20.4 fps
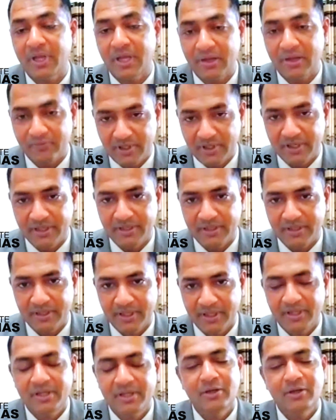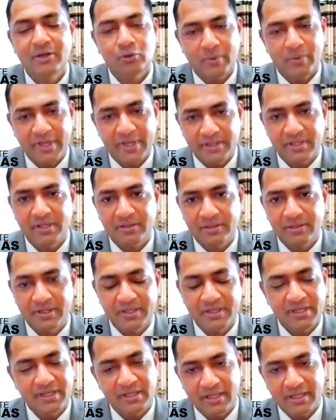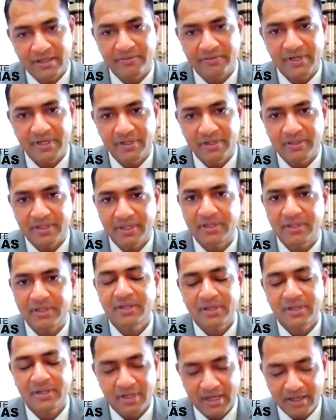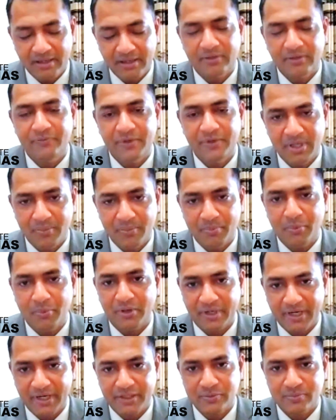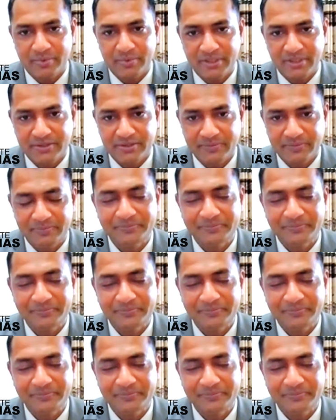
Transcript: have learned. So I think learning and relearning are a very important aspect.